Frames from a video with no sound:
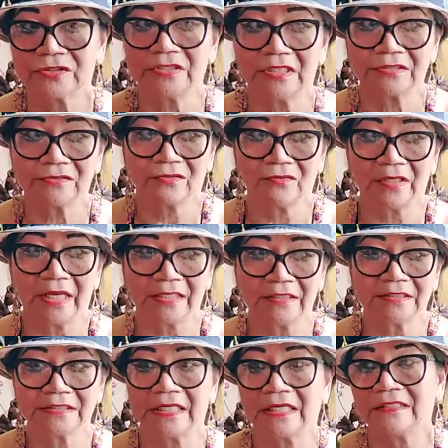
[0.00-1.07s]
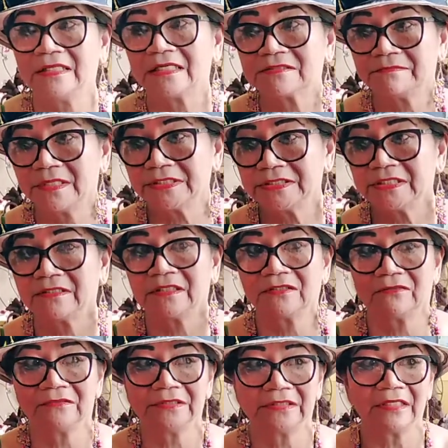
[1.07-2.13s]
That's all I can say. That's my secret
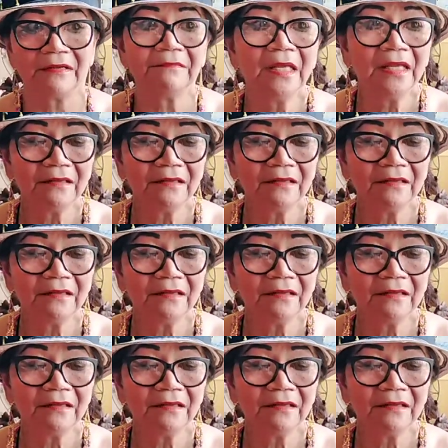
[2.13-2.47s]
all the time.